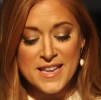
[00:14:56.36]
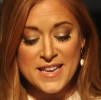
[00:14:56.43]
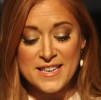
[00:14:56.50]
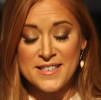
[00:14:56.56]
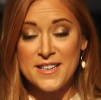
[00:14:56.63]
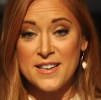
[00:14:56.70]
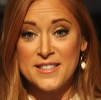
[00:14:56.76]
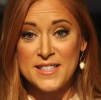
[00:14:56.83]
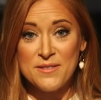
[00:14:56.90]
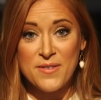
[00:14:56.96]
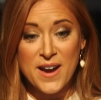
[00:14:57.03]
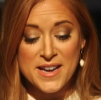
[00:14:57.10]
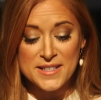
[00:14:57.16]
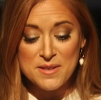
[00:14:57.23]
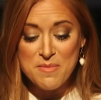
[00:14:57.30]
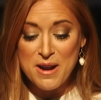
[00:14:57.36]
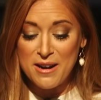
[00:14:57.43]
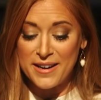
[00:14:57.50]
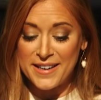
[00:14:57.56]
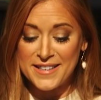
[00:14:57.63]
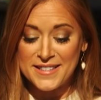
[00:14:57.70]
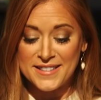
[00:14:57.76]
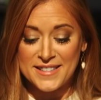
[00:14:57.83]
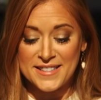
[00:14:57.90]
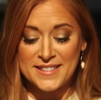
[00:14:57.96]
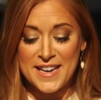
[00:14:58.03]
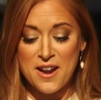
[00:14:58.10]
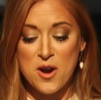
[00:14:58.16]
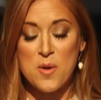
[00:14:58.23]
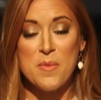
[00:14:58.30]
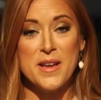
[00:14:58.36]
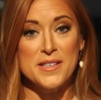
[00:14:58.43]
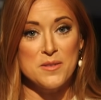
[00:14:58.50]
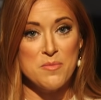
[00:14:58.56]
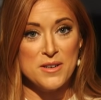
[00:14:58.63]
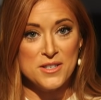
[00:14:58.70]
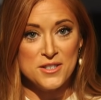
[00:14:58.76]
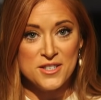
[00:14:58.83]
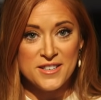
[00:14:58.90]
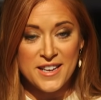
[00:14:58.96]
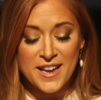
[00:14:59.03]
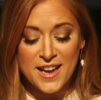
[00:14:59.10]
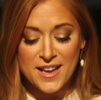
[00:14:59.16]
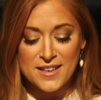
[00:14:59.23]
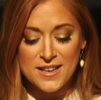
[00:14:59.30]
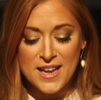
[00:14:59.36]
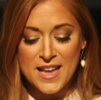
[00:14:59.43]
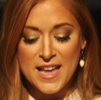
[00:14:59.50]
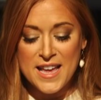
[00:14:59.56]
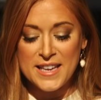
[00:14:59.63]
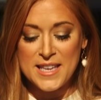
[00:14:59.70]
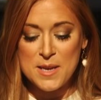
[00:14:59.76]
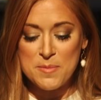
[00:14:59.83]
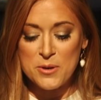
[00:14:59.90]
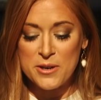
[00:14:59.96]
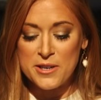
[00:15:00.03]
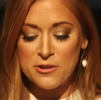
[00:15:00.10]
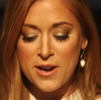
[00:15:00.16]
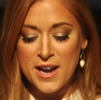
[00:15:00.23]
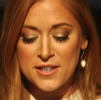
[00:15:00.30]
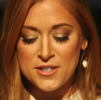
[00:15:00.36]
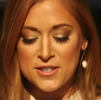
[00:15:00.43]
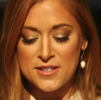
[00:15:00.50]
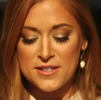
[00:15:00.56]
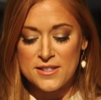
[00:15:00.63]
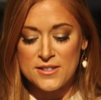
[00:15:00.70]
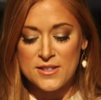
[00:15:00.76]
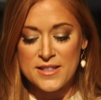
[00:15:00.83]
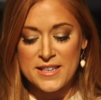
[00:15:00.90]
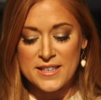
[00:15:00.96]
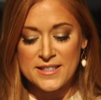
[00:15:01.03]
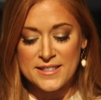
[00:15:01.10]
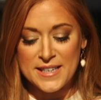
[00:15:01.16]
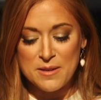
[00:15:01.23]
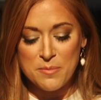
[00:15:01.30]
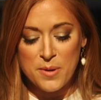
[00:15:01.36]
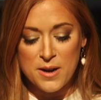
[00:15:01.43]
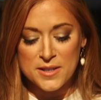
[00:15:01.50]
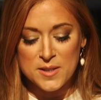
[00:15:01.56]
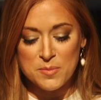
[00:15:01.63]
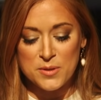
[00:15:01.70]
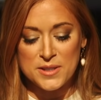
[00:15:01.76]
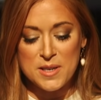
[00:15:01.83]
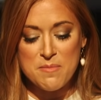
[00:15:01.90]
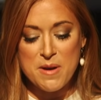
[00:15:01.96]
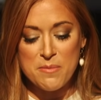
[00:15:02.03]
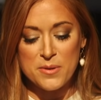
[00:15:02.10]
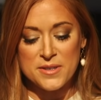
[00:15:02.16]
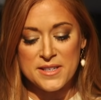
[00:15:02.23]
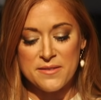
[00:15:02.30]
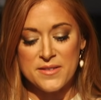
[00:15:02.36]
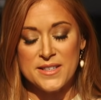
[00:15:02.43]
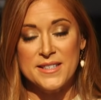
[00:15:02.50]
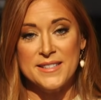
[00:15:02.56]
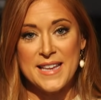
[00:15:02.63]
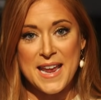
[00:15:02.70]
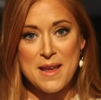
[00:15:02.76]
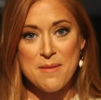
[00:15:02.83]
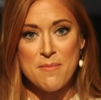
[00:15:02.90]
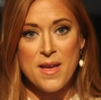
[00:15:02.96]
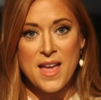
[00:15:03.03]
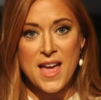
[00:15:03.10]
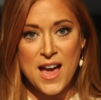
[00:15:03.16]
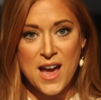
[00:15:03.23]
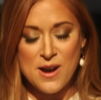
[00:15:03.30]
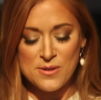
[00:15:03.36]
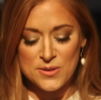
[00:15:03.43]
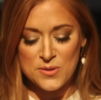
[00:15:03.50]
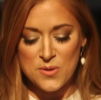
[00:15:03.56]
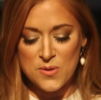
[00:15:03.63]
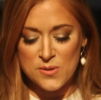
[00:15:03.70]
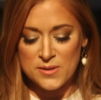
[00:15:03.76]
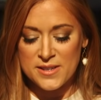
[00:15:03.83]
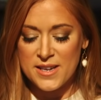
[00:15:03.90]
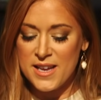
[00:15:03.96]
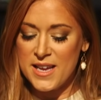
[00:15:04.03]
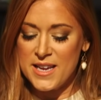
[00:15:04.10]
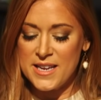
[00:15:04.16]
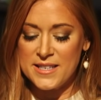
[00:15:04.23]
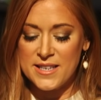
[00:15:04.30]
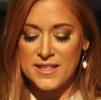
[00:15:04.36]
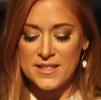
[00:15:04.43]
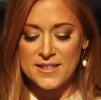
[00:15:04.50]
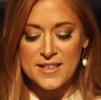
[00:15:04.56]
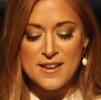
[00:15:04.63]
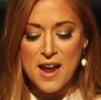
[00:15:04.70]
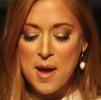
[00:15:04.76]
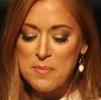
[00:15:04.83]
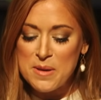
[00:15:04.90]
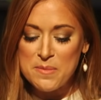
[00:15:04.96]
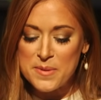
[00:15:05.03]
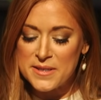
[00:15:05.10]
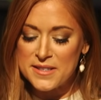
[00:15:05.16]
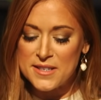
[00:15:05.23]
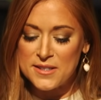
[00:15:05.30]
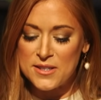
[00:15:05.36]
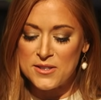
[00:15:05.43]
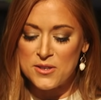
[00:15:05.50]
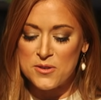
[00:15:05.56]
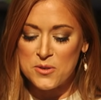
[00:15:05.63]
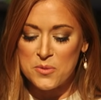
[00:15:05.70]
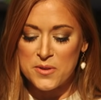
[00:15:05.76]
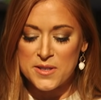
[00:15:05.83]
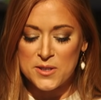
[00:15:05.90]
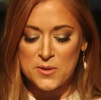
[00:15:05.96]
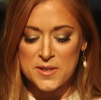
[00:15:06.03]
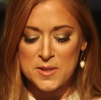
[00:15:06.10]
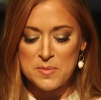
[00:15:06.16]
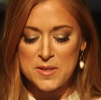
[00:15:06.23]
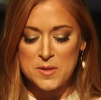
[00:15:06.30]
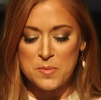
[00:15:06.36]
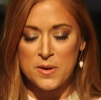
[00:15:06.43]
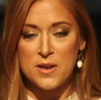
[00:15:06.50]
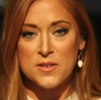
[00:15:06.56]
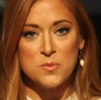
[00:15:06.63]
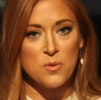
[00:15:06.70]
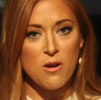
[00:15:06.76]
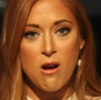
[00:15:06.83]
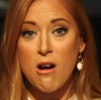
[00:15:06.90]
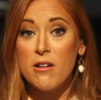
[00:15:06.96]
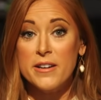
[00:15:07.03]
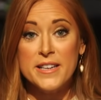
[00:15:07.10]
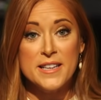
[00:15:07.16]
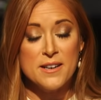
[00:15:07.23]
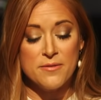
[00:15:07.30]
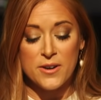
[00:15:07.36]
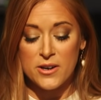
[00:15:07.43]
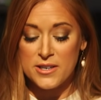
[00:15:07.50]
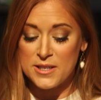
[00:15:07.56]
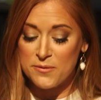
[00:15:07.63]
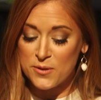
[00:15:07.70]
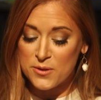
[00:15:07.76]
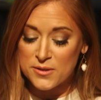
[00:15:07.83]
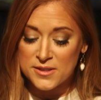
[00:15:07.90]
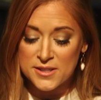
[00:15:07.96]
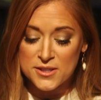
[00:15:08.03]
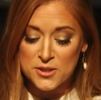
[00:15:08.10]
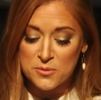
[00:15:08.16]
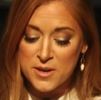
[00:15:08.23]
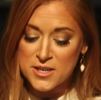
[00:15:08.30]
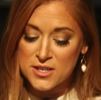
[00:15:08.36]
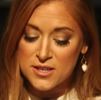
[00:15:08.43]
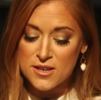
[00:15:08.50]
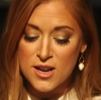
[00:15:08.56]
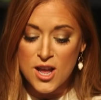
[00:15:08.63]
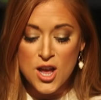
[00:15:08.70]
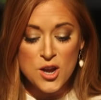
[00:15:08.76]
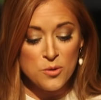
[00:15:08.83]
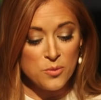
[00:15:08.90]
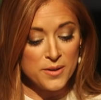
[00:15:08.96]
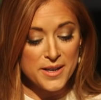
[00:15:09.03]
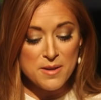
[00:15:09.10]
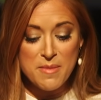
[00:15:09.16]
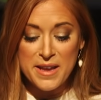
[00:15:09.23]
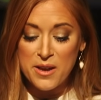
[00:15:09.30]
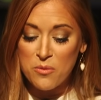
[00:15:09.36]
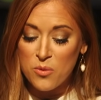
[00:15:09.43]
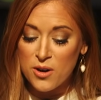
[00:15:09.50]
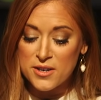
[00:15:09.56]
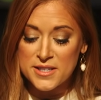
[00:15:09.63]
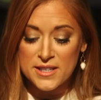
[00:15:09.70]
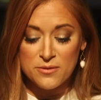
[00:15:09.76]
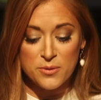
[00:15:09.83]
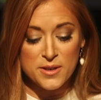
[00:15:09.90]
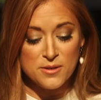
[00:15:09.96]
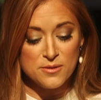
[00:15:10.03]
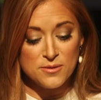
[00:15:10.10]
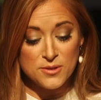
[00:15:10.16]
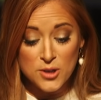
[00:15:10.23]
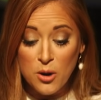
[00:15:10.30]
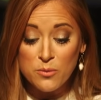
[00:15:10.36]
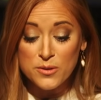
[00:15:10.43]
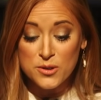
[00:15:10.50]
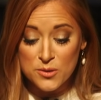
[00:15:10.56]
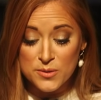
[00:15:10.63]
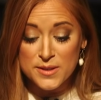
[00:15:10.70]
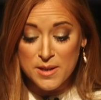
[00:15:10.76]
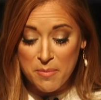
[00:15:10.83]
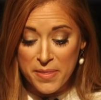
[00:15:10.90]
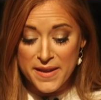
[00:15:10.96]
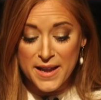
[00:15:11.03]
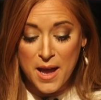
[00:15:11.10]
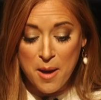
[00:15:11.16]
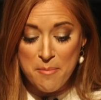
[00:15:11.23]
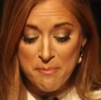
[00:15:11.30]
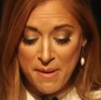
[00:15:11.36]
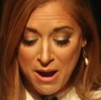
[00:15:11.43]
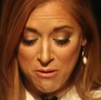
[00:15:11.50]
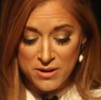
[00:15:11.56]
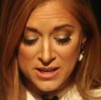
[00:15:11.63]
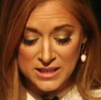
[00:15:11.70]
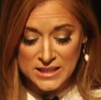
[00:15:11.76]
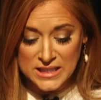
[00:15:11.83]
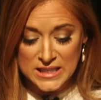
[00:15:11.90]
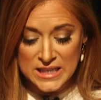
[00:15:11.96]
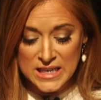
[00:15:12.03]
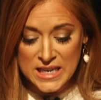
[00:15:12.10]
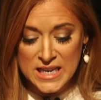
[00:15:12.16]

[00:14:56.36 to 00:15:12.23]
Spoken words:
He does advise Americans to stay home as much as you can. Keep your interactions to the extent possible to members of the same household. He said, this cannot be business as usual this Christmas because we're already in a very difficult situation. We're going to make it worse if we don't do something about it.